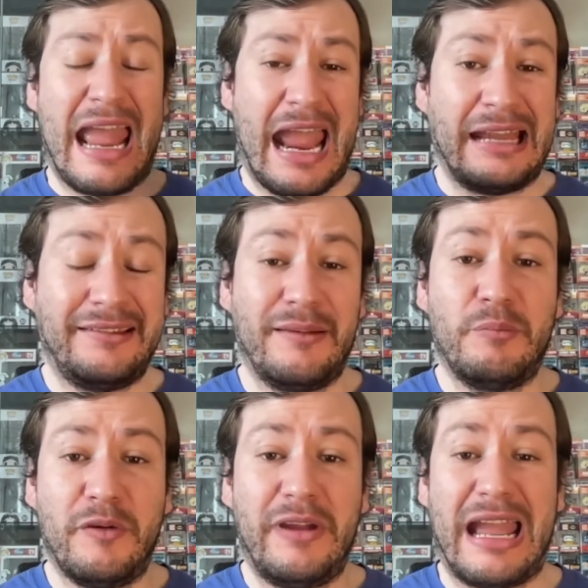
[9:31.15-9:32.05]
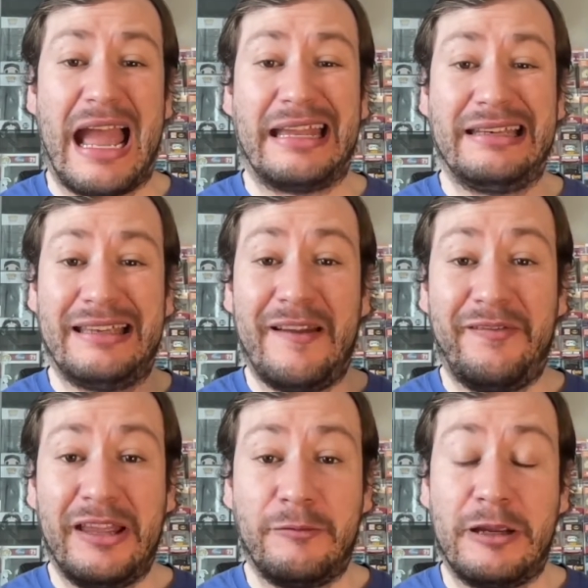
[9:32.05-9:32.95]
and it's a movie I can
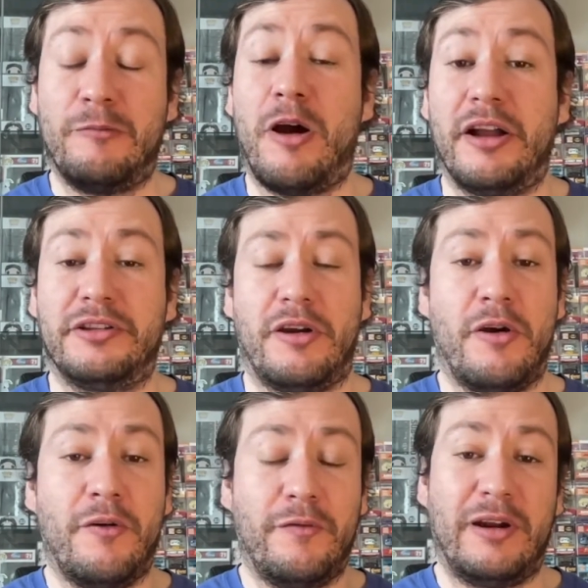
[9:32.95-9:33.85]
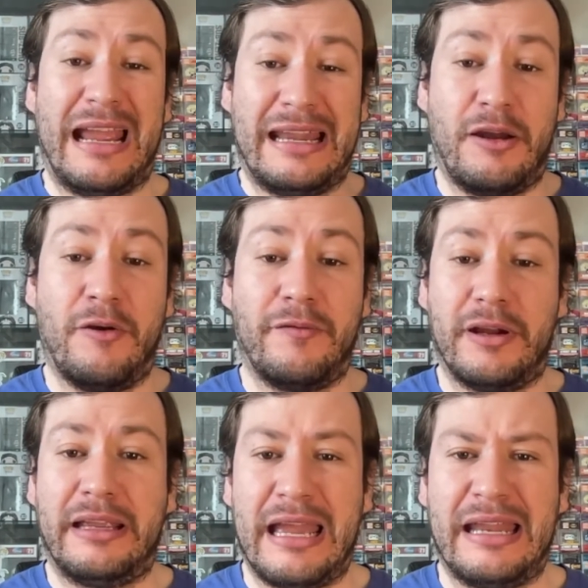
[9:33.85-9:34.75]
definitely rewatch over and over
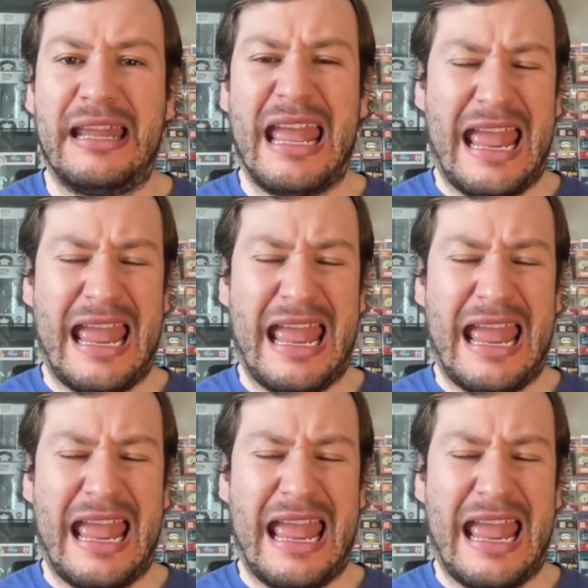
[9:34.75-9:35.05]
again,